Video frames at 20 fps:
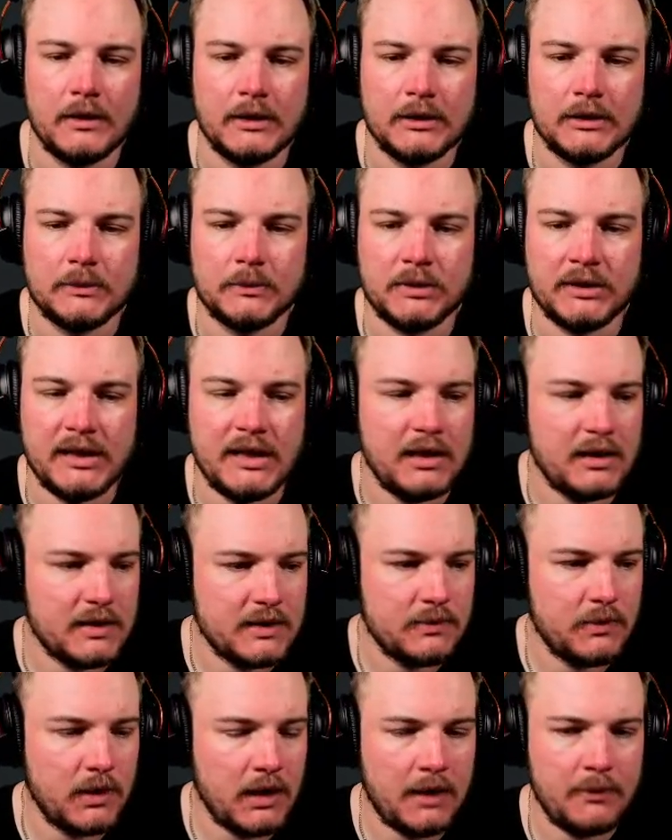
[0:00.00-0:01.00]
Well, here's
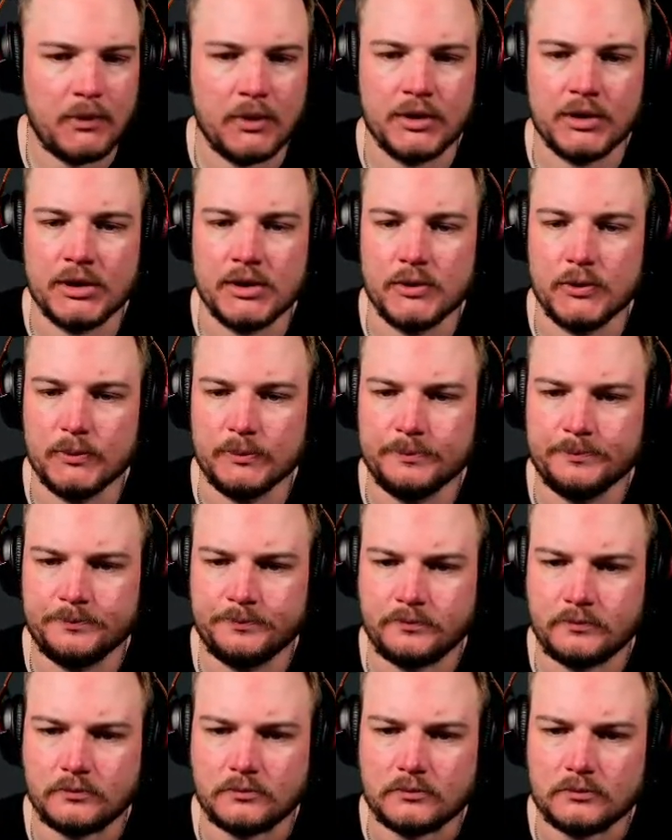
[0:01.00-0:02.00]
what I want to do.
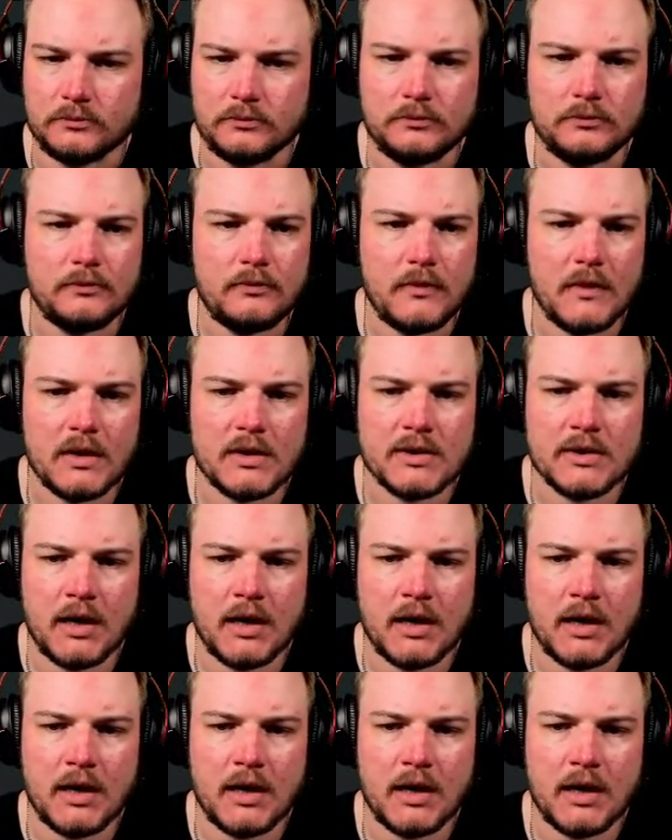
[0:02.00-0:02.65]
So